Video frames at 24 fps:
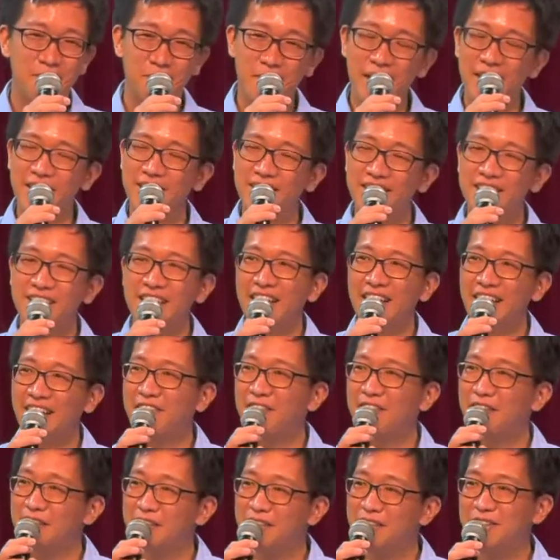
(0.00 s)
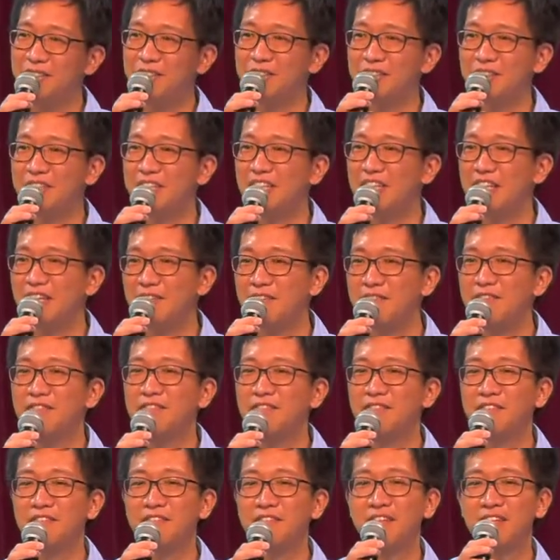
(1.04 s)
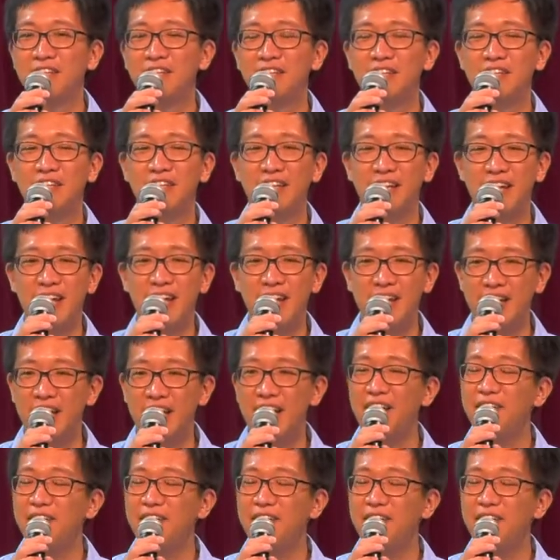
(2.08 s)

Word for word: But I want to live and